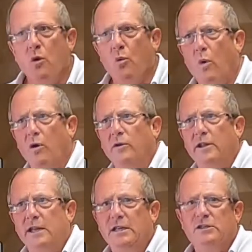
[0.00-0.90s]

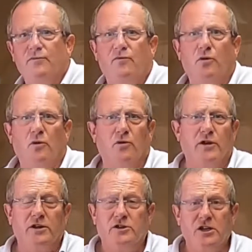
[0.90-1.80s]
One is for
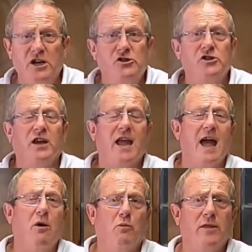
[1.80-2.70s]
the teacher to
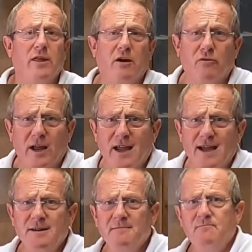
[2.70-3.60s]
count when they're
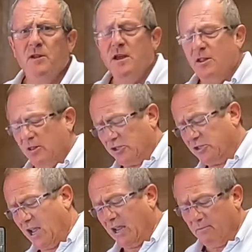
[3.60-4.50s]
ringing. The
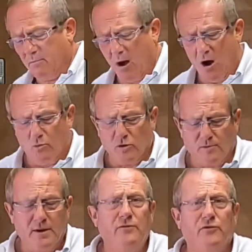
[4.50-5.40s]
second part
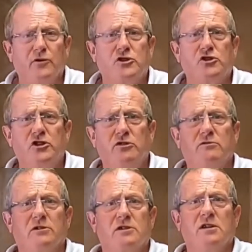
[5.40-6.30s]
would be for the
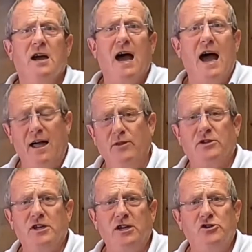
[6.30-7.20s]
student and the
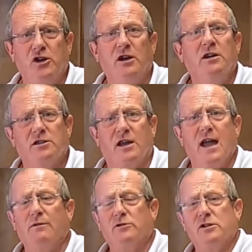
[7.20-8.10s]
teacher to
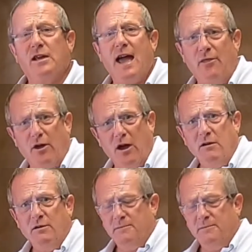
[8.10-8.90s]
count together.